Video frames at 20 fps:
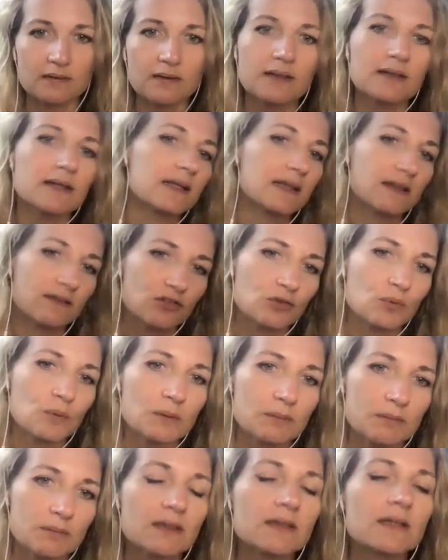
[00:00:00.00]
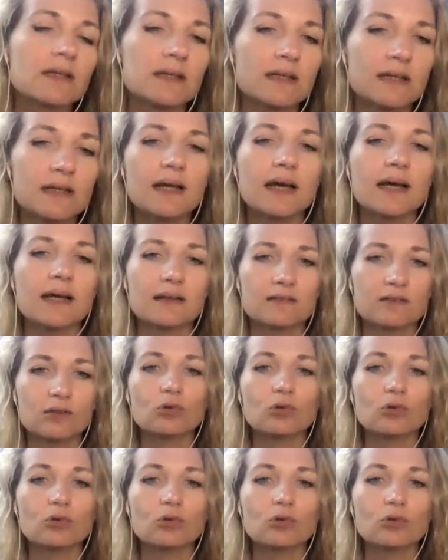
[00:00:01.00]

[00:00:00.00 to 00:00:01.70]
And I have to admit that it has